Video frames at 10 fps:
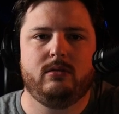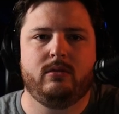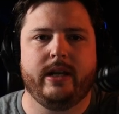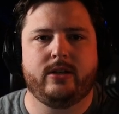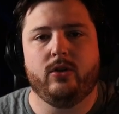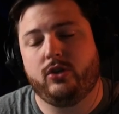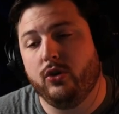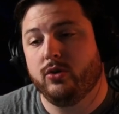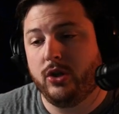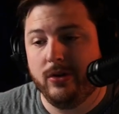Like, so
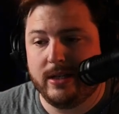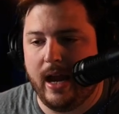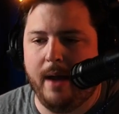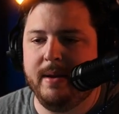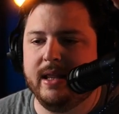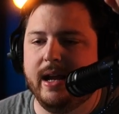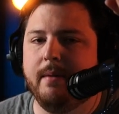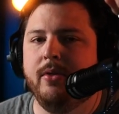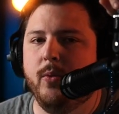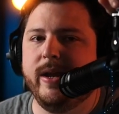Tuesday, I mean
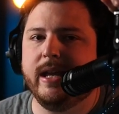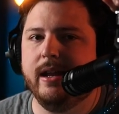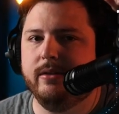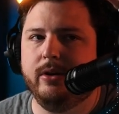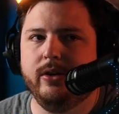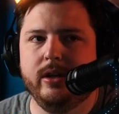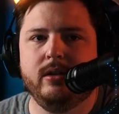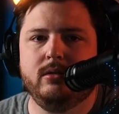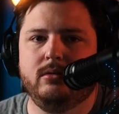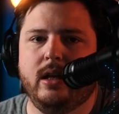like the weekend, really.
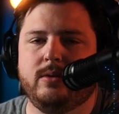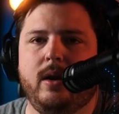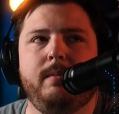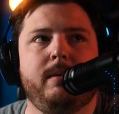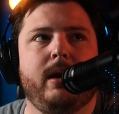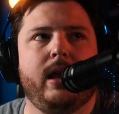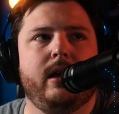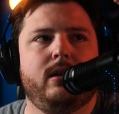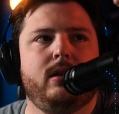That's what I mean by that.